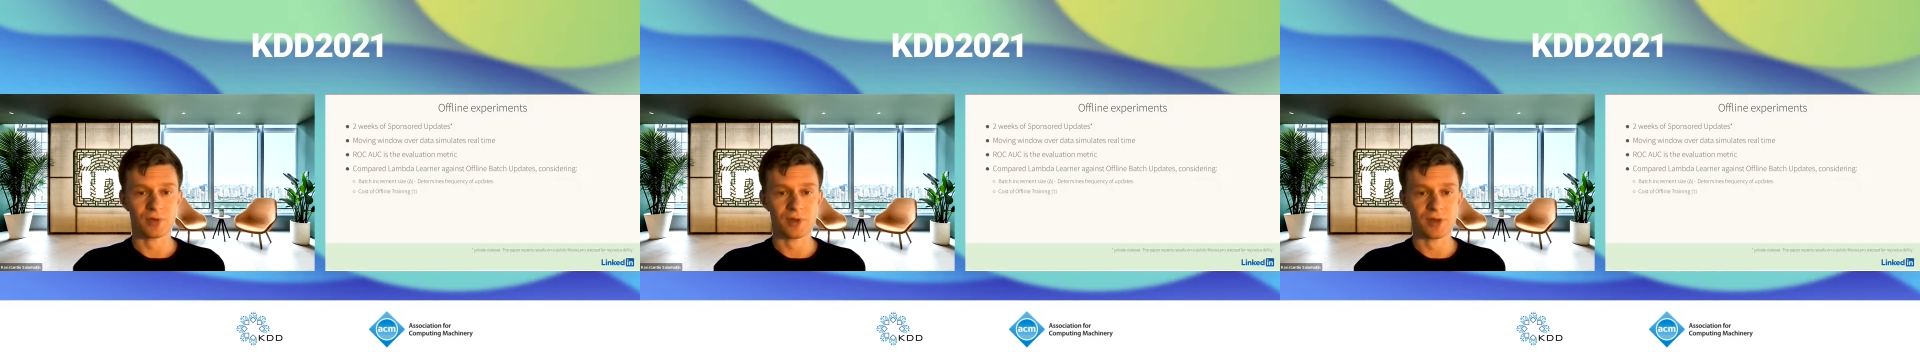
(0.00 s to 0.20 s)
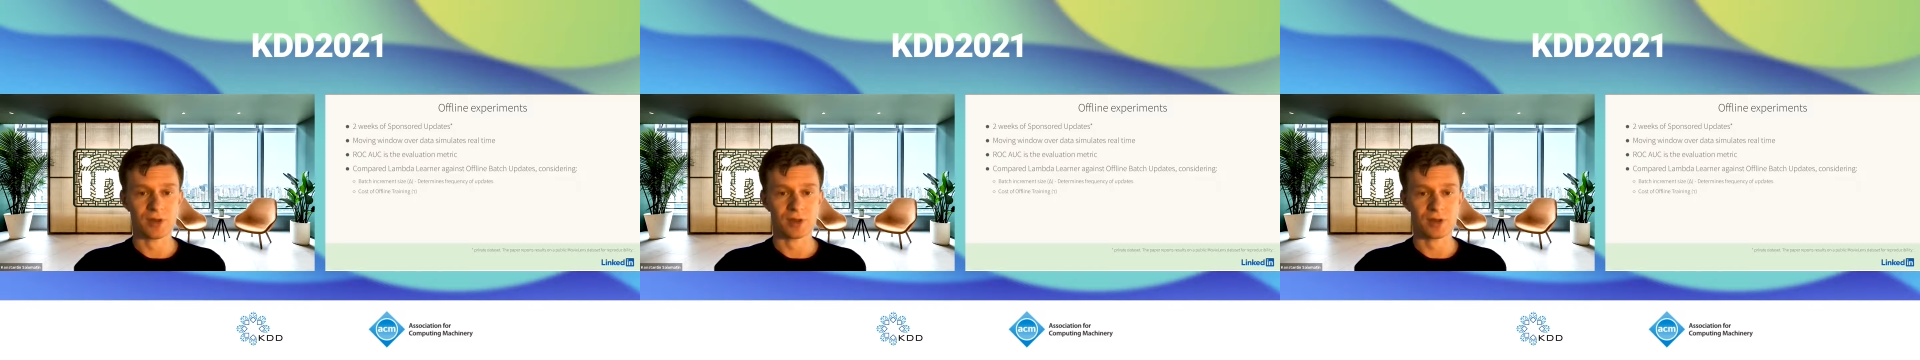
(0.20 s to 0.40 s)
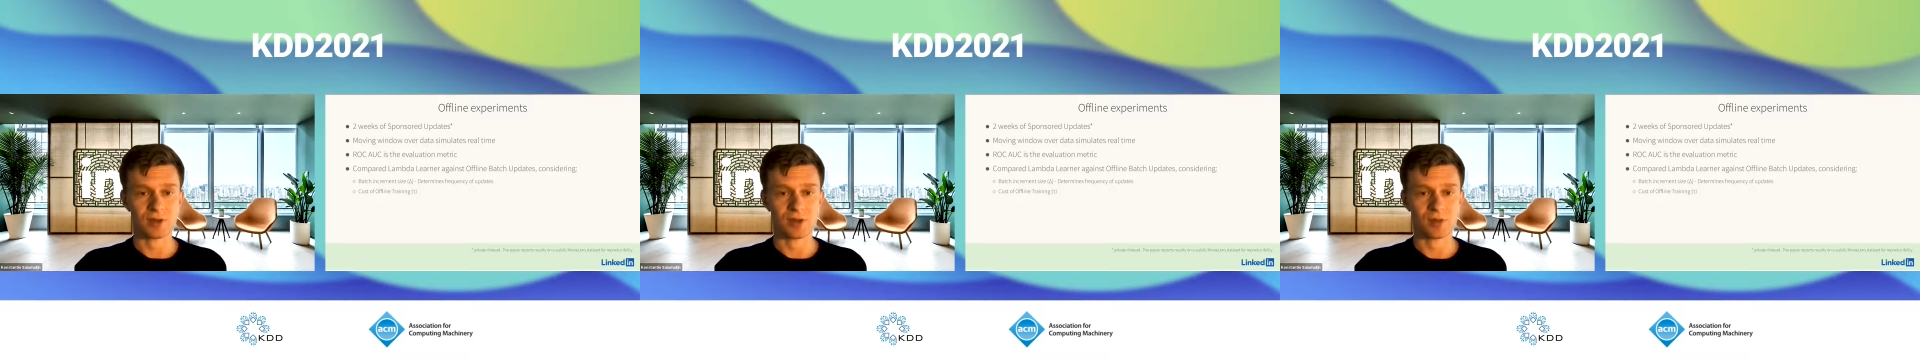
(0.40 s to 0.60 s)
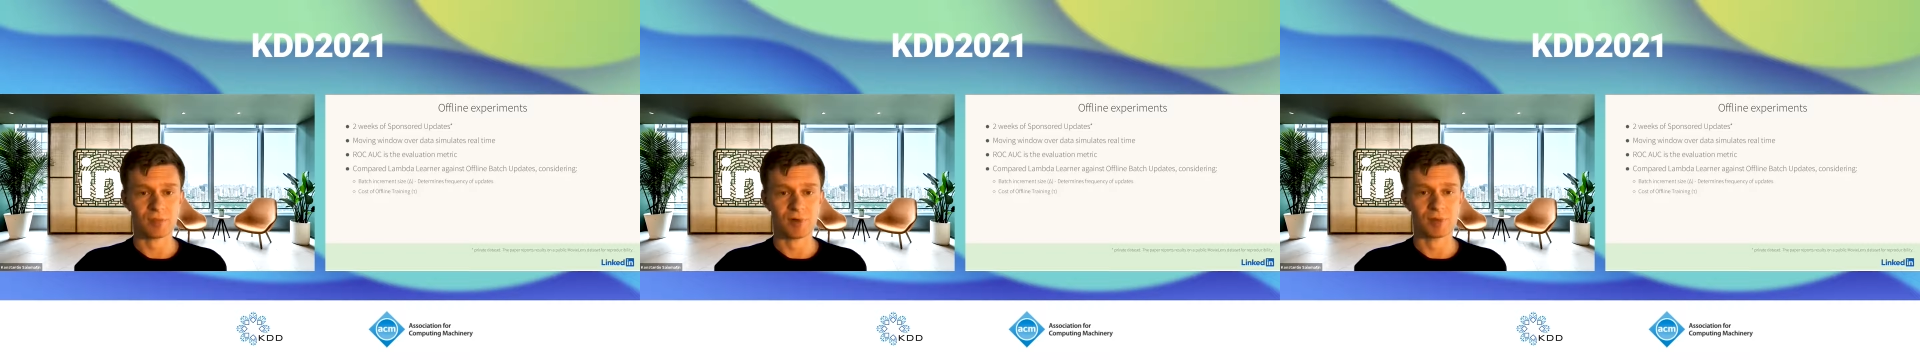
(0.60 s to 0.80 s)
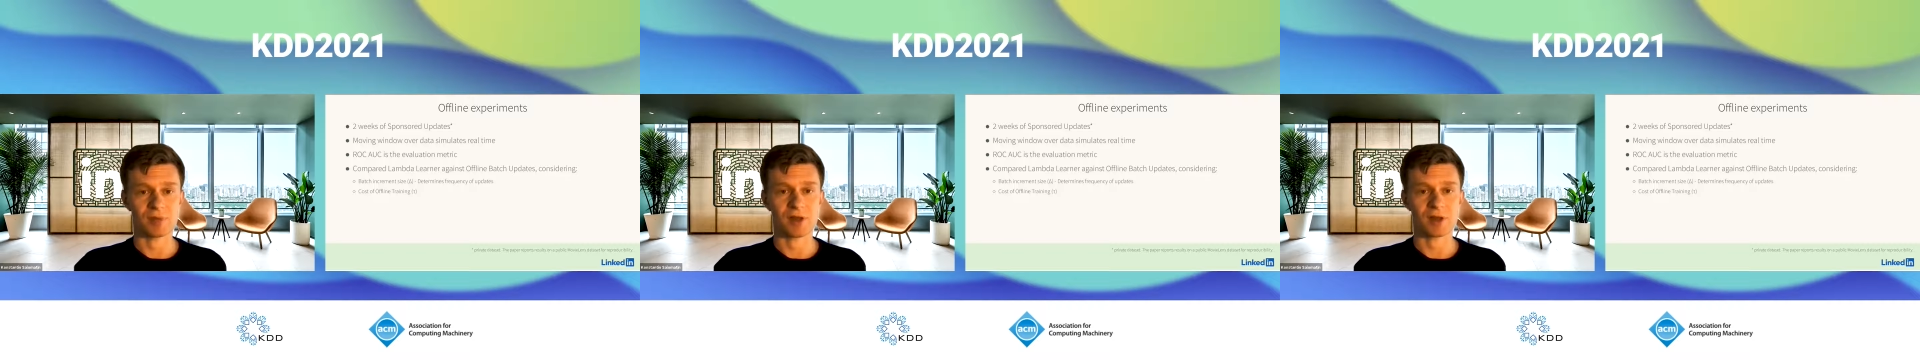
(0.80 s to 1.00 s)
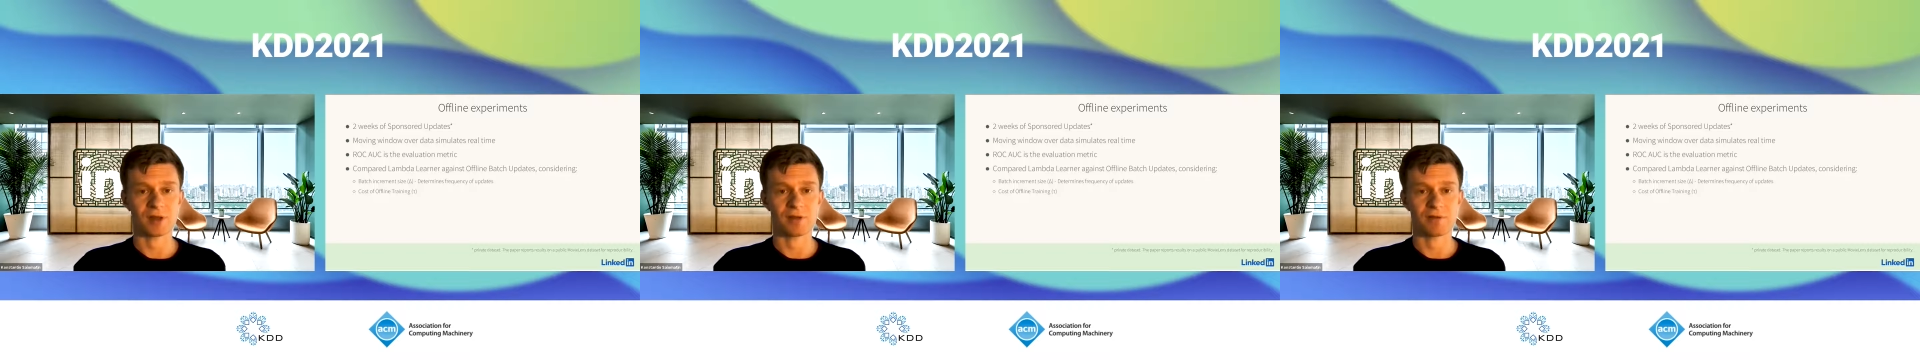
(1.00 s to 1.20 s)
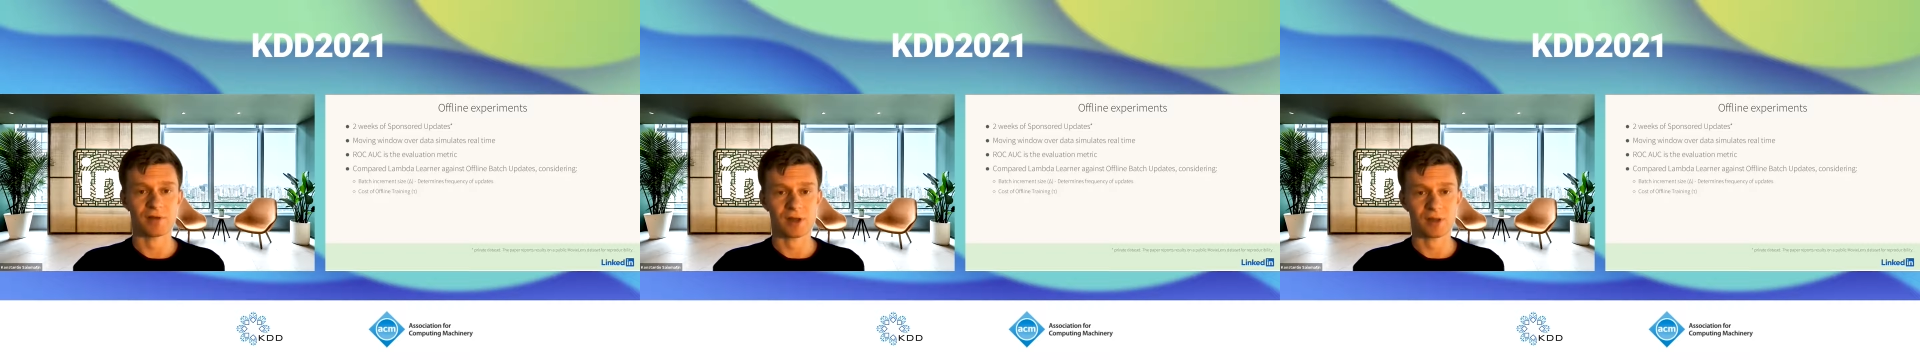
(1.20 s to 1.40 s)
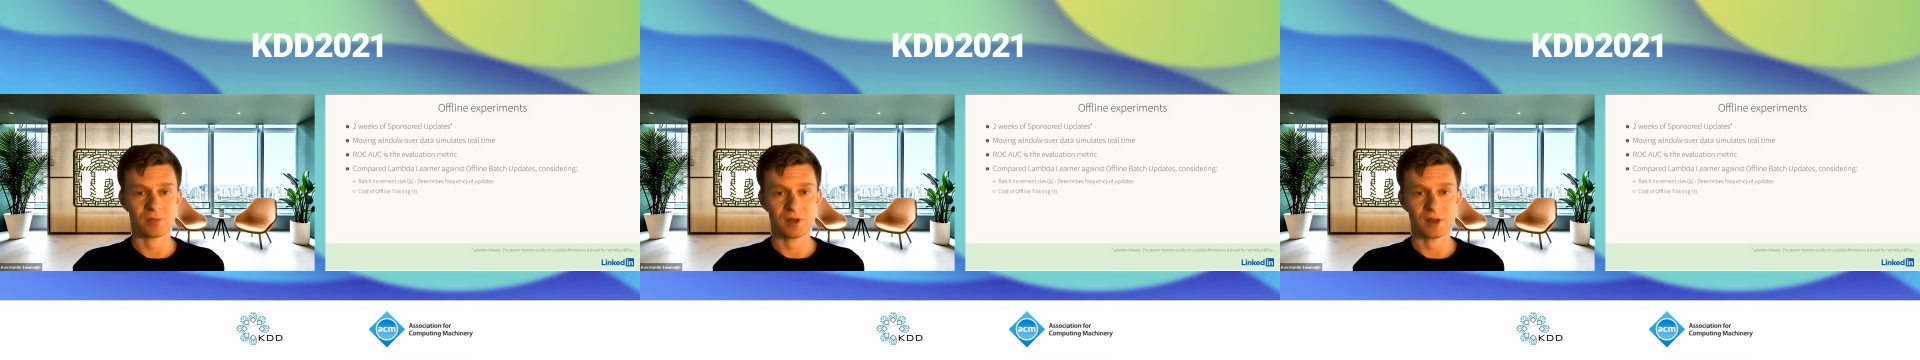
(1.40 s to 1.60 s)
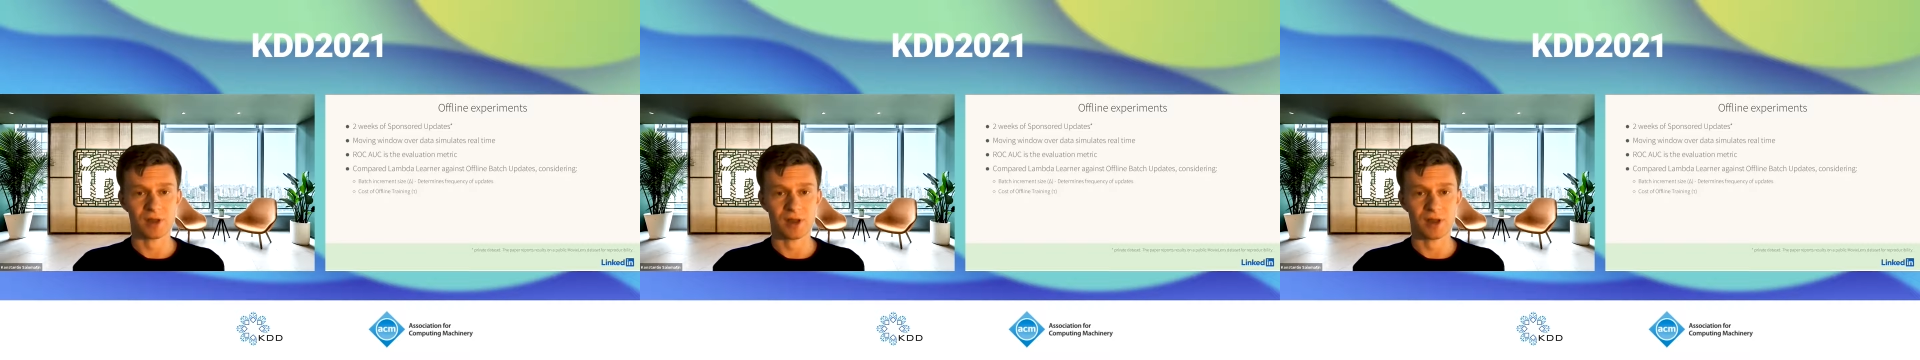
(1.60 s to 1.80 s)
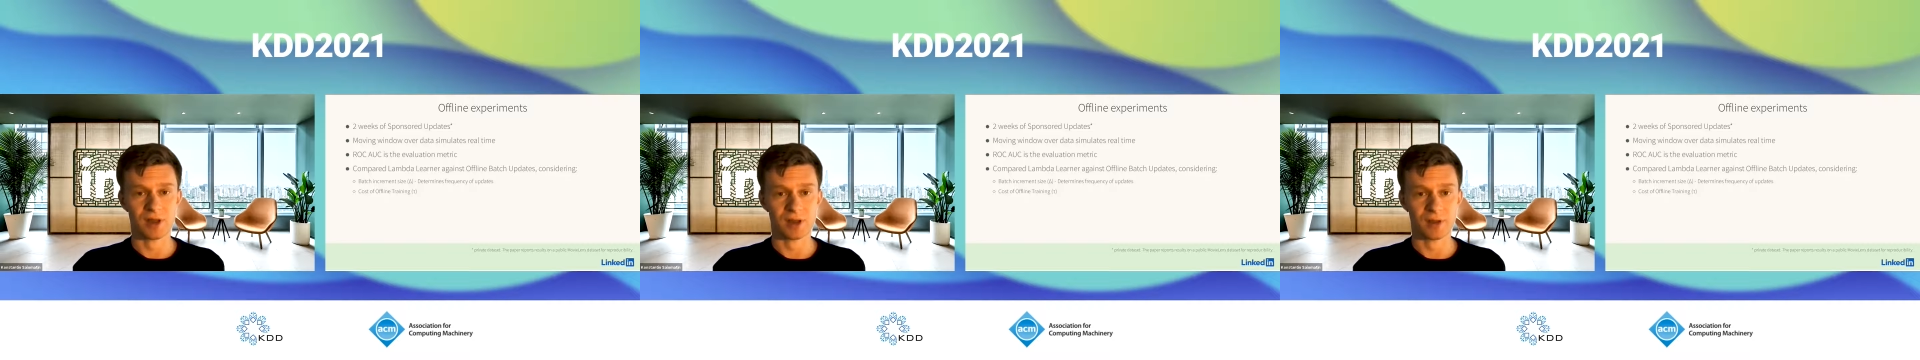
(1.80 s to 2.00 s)
results on a publicly available
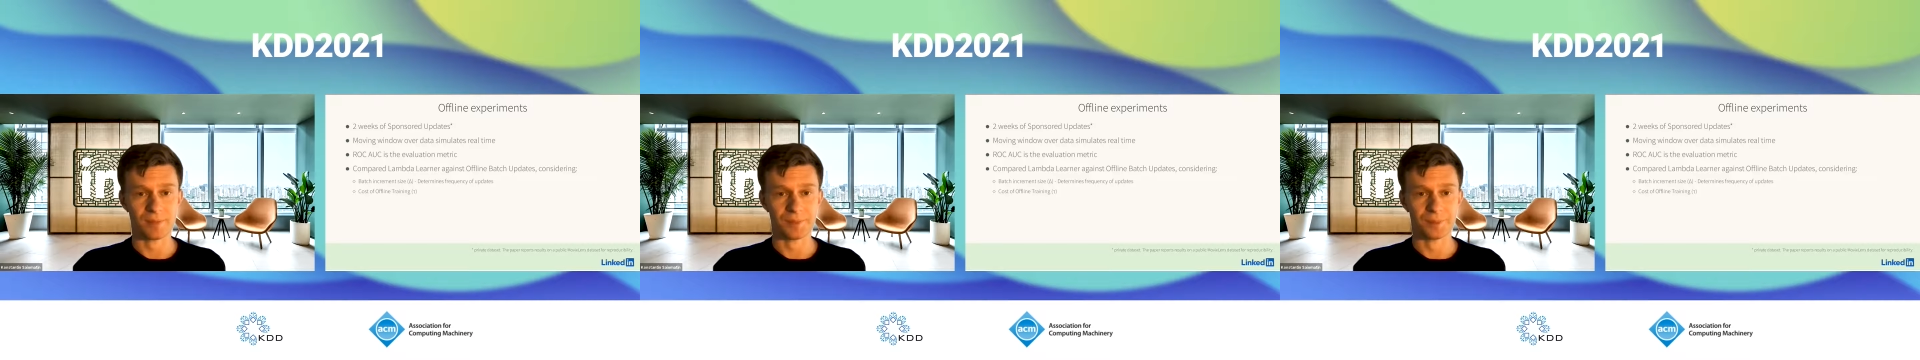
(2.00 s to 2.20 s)
data.